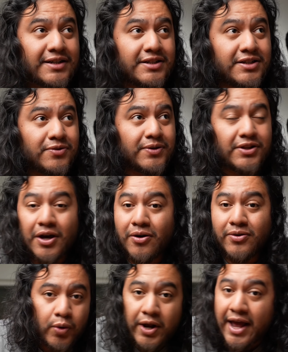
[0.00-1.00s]
into it though.
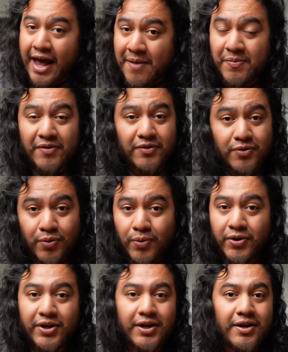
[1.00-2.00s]
4K 8-bit
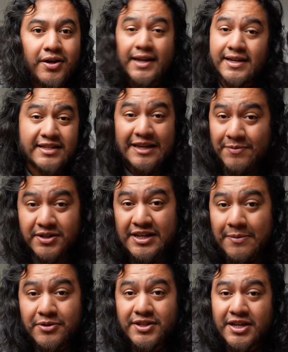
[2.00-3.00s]
recording. It has image
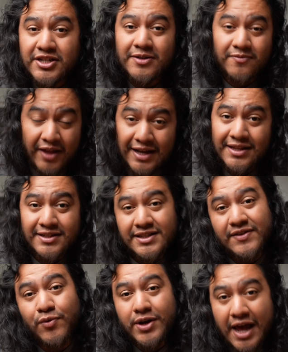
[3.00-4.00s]
stabilization like the
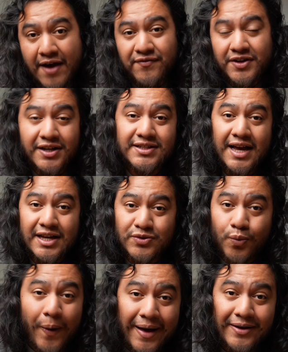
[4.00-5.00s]
Z1 F does as
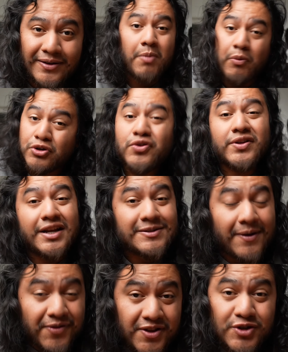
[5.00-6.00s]
well. But what's really nice
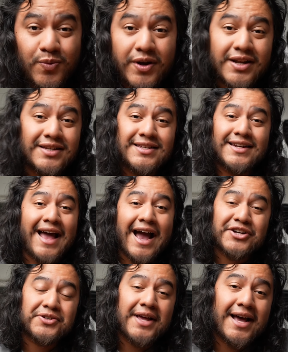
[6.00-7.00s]
about this one is that it
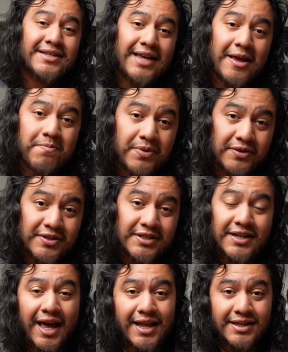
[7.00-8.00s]
actually has a
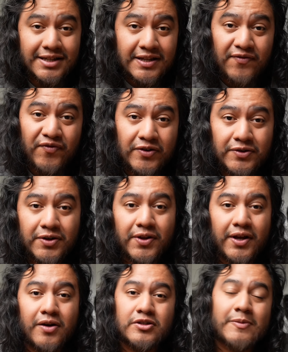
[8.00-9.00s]
built-in ND filter
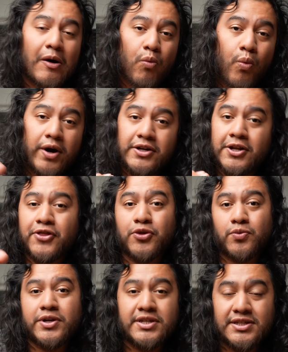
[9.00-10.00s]
that goes about 1 to
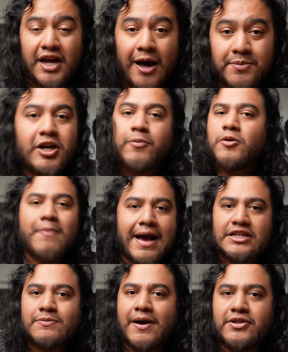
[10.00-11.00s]
3 stops to help you
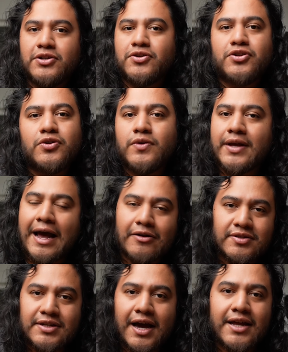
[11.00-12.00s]
maximize your shooting
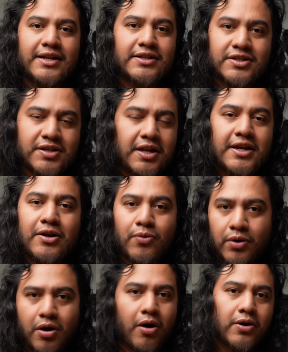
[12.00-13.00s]
outside in sunny
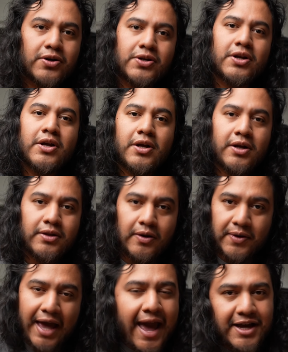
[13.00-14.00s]
or harsh
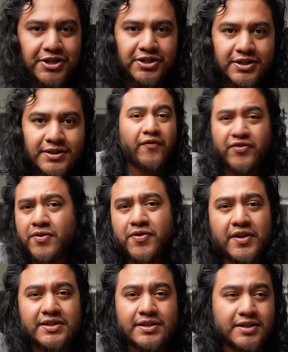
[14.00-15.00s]
location. A few
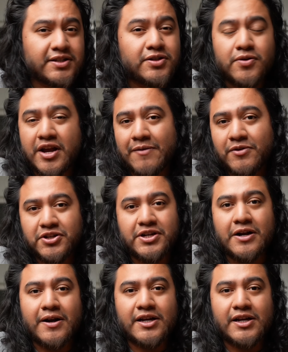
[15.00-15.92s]
things that these two cameras share